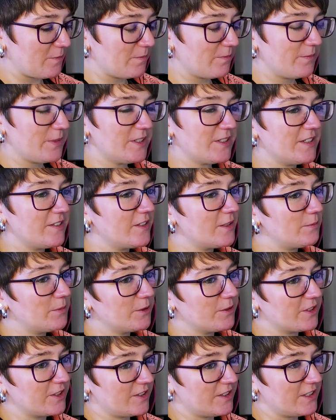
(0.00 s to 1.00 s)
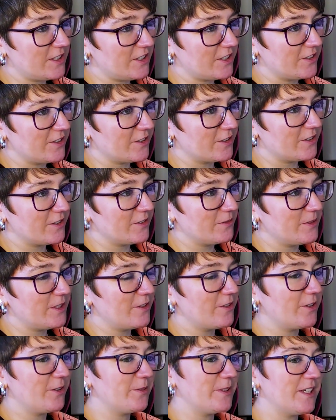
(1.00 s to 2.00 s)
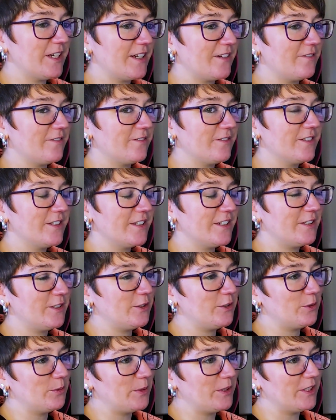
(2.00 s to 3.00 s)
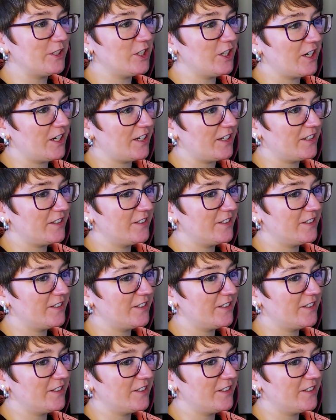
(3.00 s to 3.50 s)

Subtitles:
But since they're both crustaceans, we thought we'd have a little bit of chat